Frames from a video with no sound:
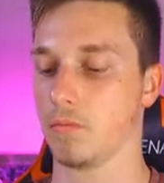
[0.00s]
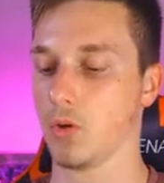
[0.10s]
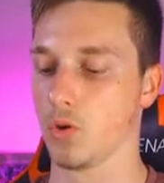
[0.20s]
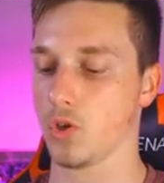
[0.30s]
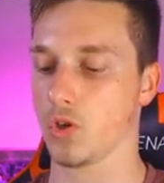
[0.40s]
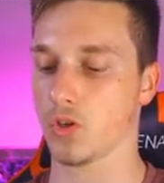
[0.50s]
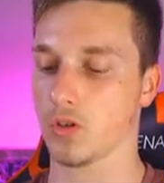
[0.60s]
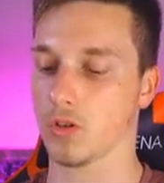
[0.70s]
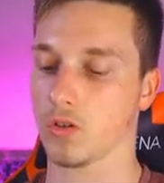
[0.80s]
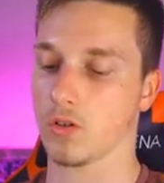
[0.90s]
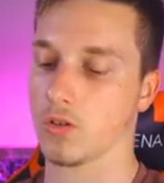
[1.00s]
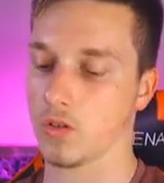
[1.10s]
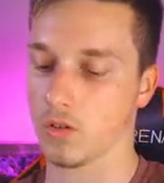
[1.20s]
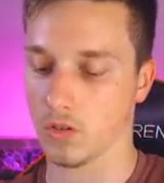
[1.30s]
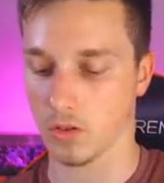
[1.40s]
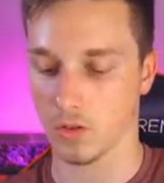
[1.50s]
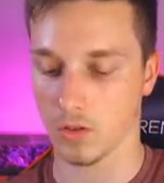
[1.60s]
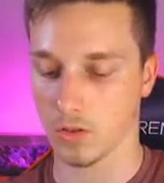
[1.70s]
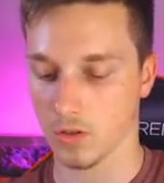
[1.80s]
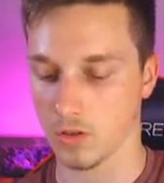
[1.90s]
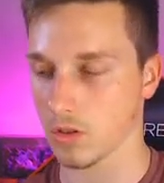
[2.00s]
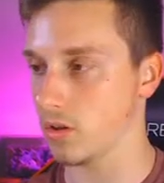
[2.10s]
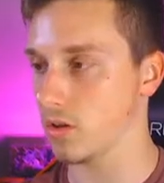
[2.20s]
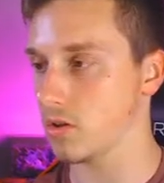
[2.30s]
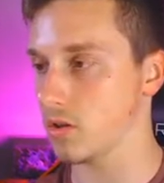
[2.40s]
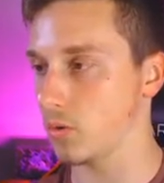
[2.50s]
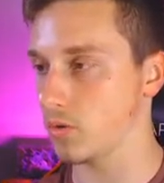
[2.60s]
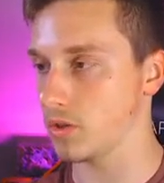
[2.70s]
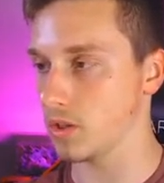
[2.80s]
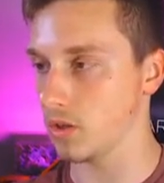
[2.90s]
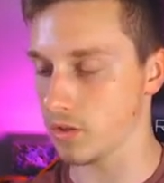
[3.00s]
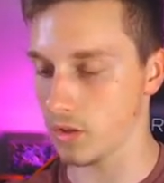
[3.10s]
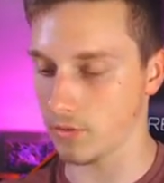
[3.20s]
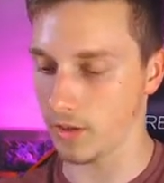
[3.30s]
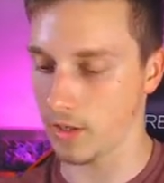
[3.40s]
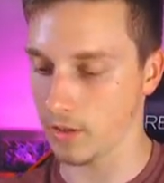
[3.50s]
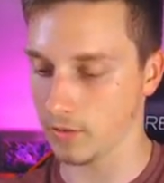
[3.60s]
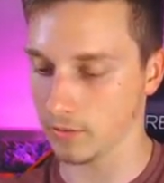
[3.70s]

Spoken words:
Whoosh. So those are the pauses he's got so far.